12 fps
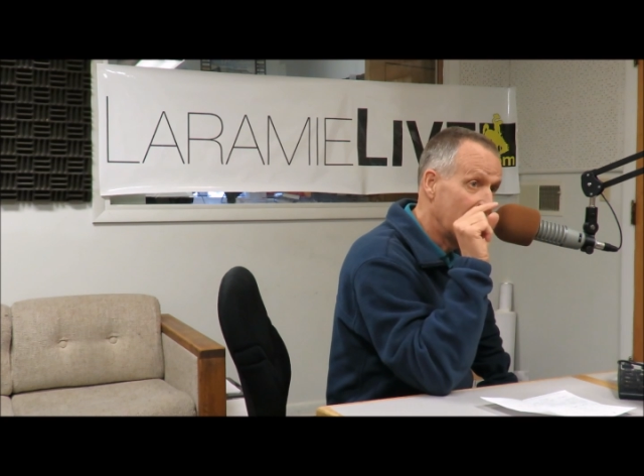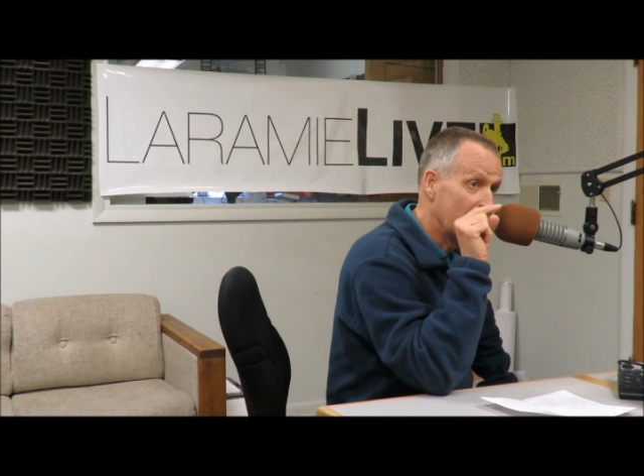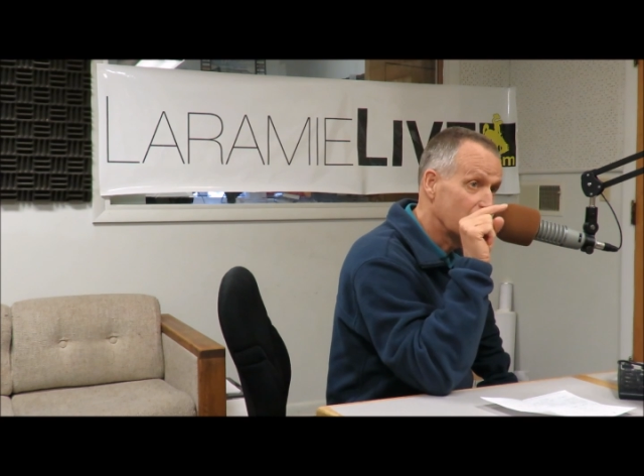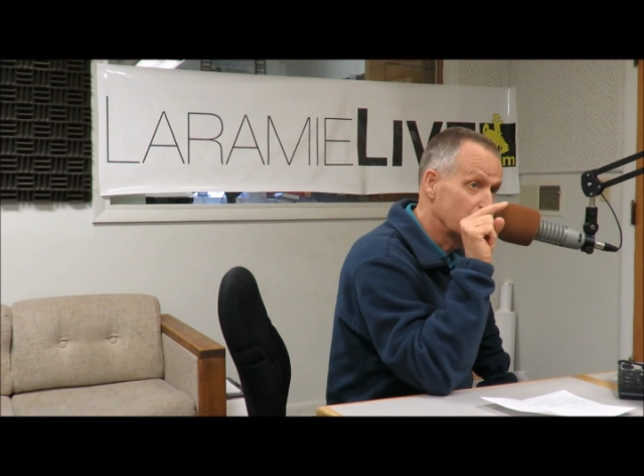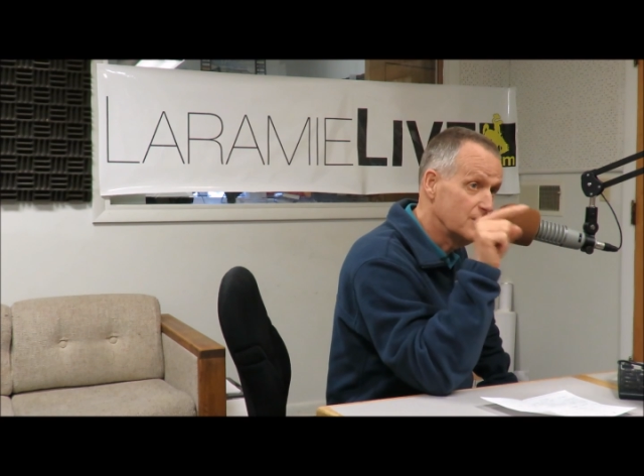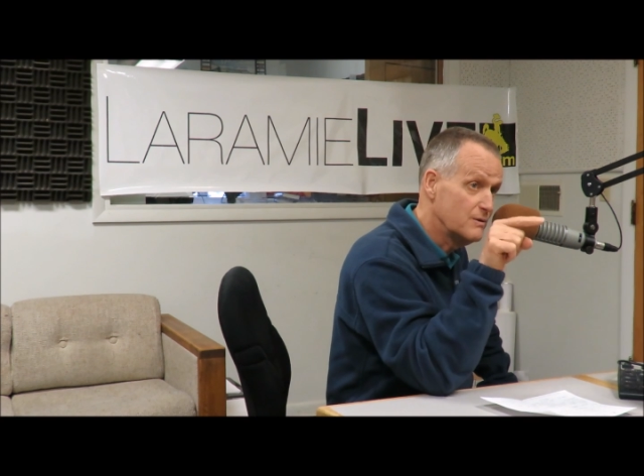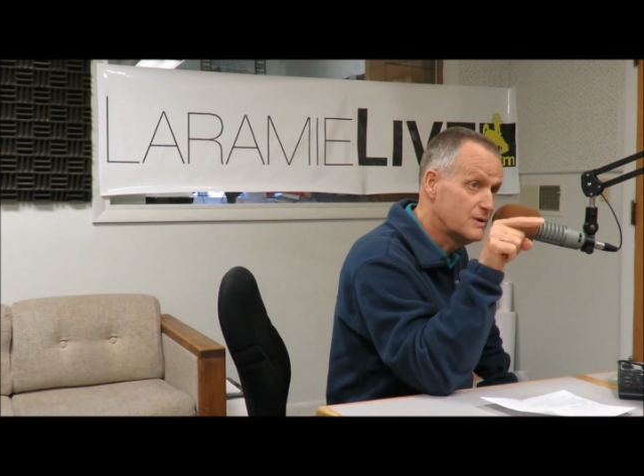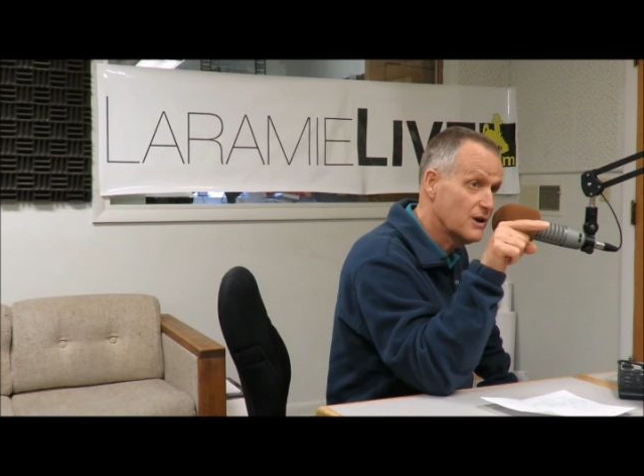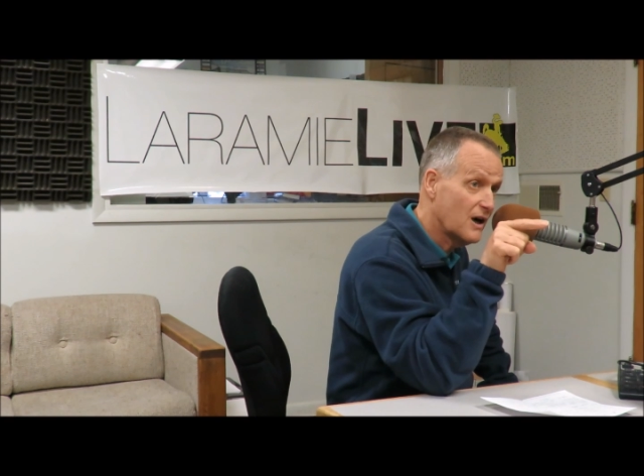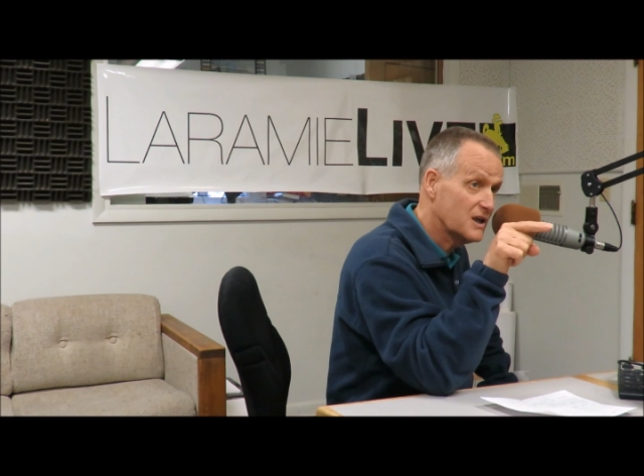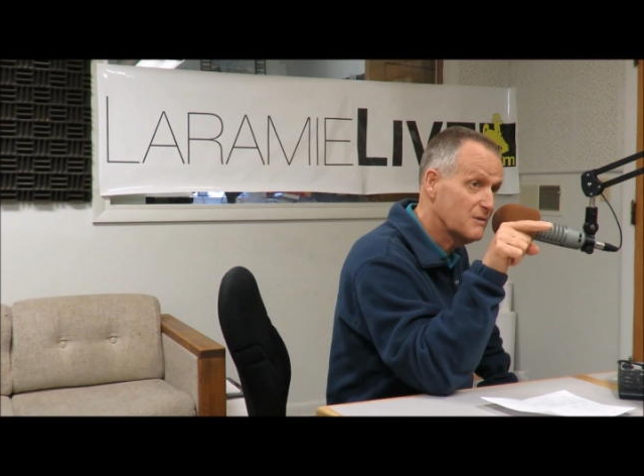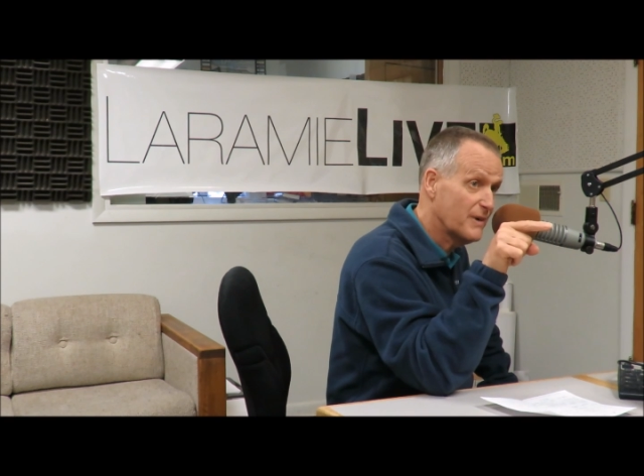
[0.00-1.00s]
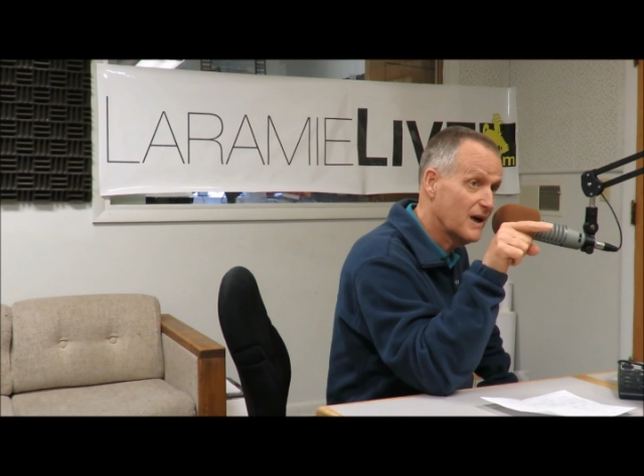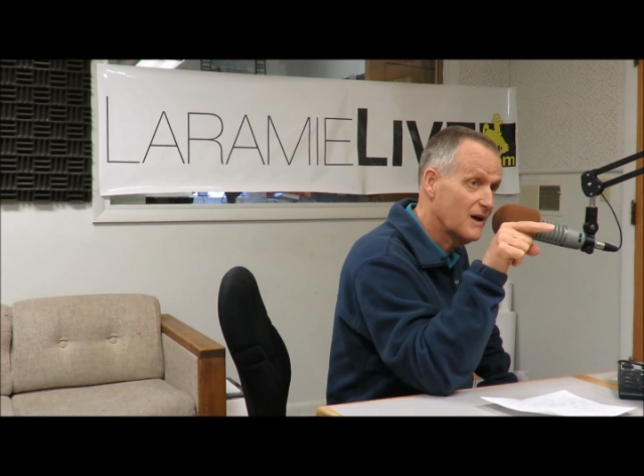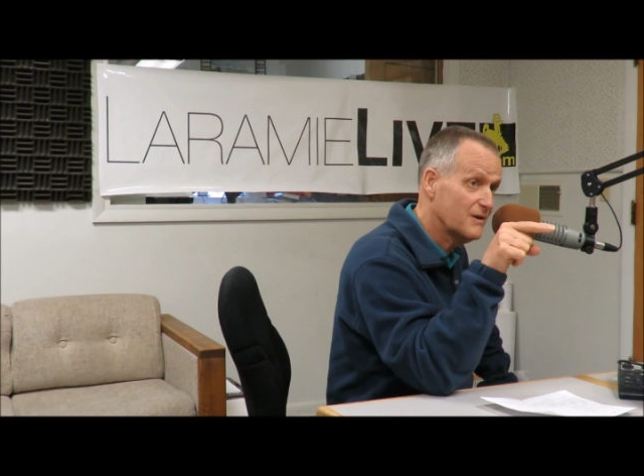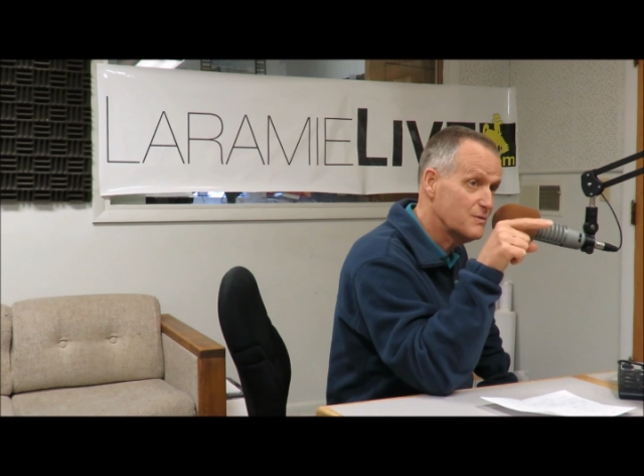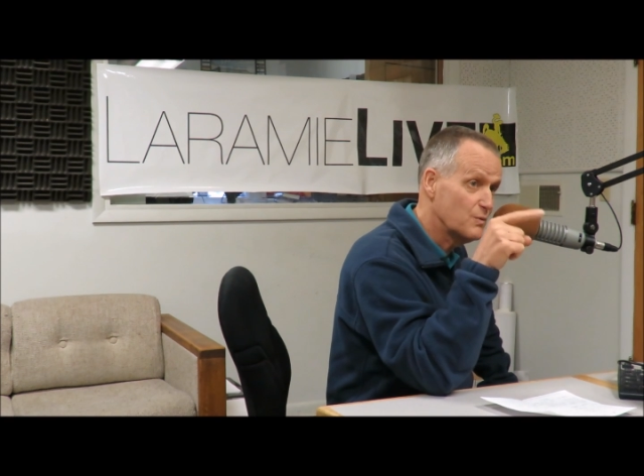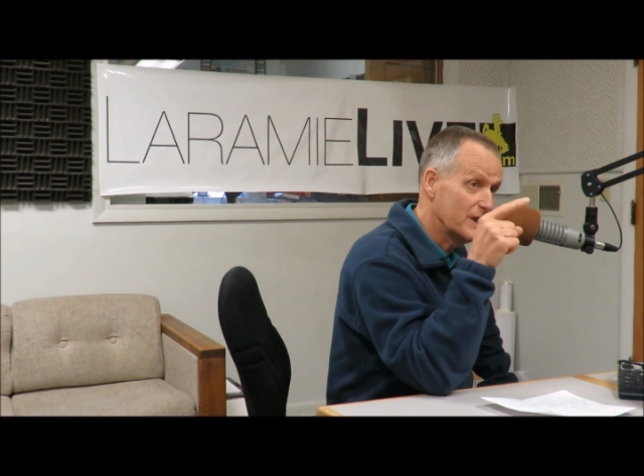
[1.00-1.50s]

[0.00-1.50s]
And you talk about